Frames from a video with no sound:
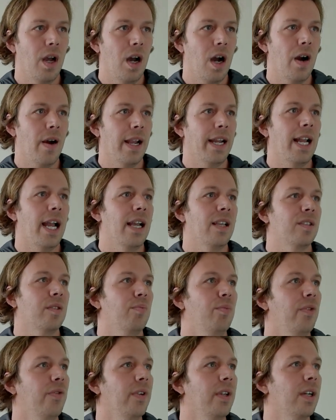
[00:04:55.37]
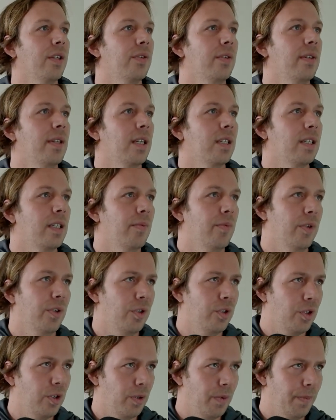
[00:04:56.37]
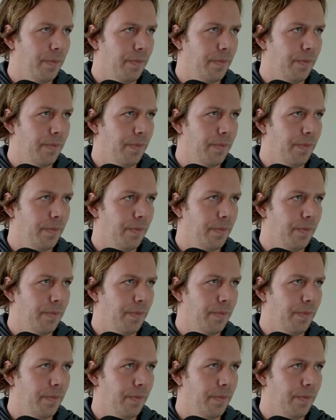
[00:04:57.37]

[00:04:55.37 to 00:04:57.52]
All right, guys, moving on to the next image.